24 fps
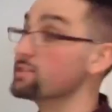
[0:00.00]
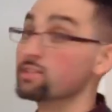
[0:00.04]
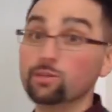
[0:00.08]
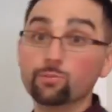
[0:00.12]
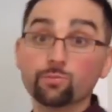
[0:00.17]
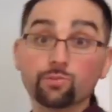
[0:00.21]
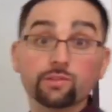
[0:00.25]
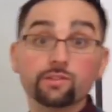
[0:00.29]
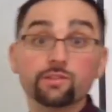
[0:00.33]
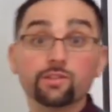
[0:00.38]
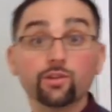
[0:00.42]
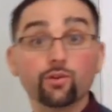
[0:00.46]

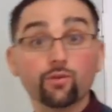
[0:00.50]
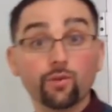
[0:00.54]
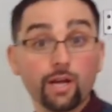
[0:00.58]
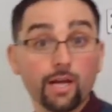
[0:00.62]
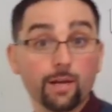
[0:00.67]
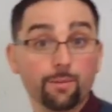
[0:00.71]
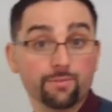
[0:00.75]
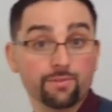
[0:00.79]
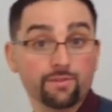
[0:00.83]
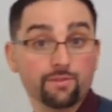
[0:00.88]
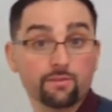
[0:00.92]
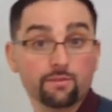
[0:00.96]
simply to
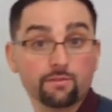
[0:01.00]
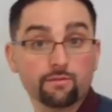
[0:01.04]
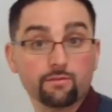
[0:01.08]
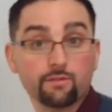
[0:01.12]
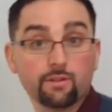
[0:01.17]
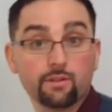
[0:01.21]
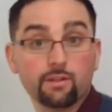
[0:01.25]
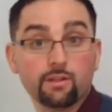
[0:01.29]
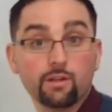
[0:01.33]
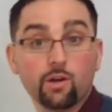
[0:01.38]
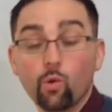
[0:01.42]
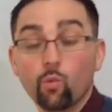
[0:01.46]
grams.
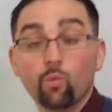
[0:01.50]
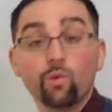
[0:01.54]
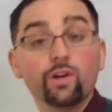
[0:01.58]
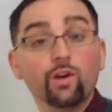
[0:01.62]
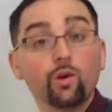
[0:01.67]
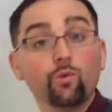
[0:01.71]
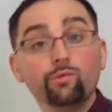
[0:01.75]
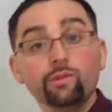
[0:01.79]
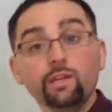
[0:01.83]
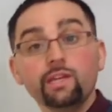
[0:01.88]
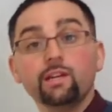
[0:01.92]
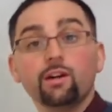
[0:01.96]
We
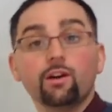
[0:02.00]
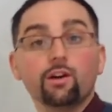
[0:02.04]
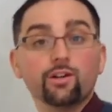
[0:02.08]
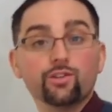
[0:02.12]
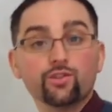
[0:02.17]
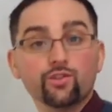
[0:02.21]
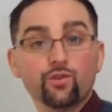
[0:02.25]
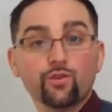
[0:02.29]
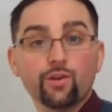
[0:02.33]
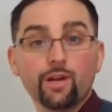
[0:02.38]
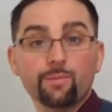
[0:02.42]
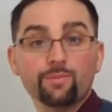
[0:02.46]
don't need a
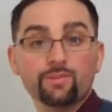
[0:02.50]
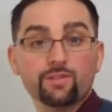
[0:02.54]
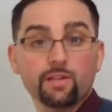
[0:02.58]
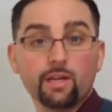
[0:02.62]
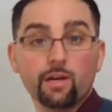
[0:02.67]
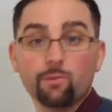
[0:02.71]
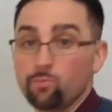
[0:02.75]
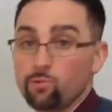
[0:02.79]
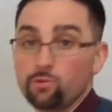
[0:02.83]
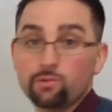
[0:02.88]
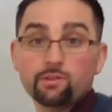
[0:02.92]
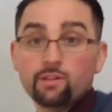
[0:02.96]
100 gram
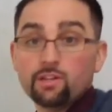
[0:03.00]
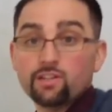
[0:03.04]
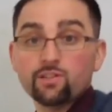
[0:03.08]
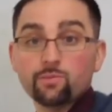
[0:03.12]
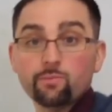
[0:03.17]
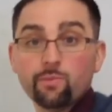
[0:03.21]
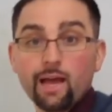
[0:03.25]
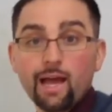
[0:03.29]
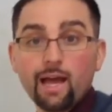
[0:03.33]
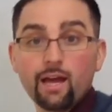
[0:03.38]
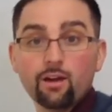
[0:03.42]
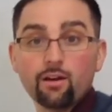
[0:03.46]
sample. It doesn't
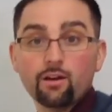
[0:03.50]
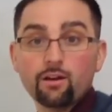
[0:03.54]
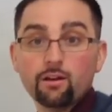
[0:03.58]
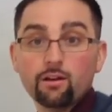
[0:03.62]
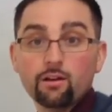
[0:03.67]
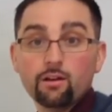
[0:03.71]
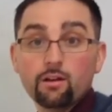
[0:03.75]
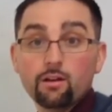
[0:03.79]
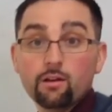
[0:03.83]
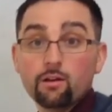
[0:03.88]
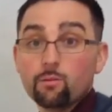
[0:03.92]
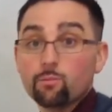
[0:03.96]
matter.
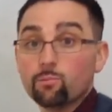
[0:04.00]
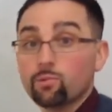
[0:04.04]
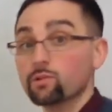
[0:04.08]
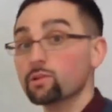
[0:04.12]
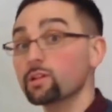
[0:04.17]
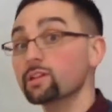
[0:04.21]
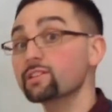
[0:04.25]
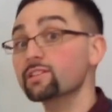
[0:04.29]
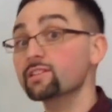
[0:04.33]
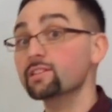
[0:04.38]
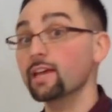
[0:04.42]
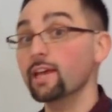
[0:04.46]
But
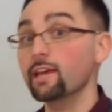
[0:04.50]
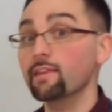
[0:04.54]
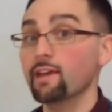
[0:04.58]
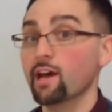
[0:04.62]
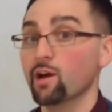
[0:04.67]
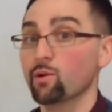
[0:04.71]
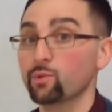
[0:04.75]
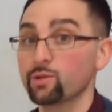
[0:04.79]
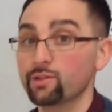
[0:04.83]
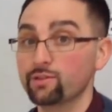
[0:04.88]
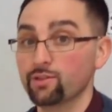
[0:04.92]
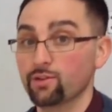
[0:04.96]
let's say
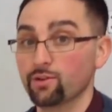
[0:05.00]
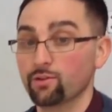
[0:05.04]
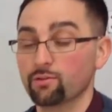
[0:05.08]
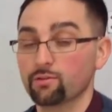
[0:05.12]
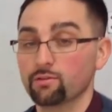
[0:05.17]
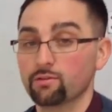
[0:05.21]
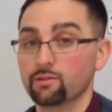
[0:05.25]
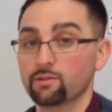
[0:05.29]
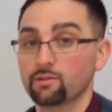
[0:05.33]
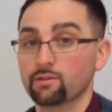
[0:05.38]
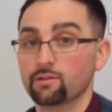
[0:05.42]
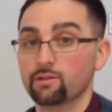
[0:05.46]
that we do.
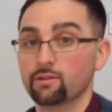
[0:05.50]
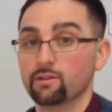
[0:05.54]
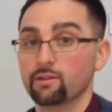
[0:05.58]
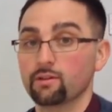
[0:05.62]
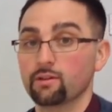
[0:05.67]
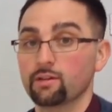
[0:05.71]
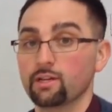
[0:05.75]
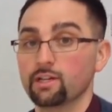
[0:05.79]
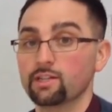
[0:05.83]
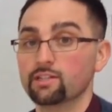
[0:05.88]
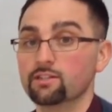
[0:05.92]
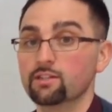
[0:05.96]

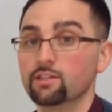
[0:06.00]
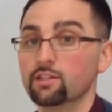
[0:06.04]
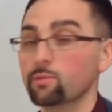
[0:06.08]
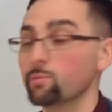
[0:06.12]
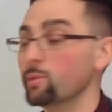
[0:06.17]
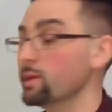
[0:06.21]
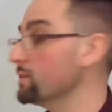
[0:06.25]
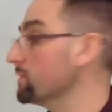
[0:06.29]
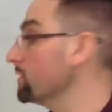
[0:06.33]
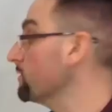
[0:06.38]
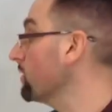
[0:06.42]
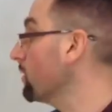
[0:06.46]
It's going to
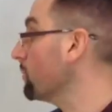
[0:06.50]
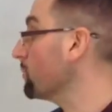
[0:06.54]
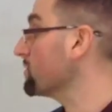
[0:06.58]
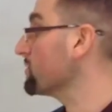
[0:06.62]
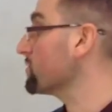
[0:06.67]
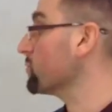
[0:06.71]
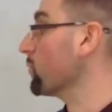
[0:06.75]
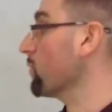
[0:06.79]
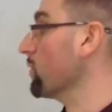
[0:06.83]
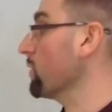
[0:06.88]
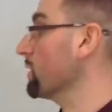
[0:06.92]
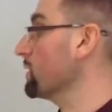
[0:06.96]
make the
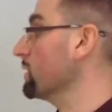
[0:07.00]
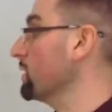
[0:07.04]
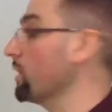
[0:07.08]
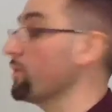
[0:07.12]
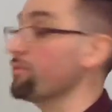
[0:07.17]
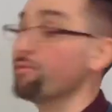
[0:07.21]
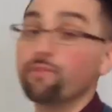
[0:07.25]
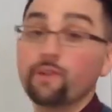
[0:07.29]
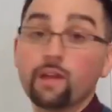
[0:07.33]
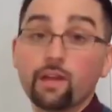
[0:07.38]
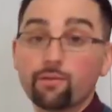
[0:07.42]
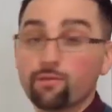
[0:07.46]
numbers work in
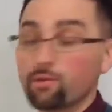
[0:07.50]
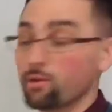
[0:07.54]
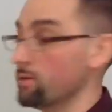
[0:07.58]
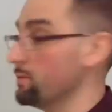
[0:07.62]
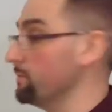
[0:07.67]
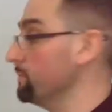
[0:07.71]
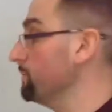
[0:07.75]
our favor.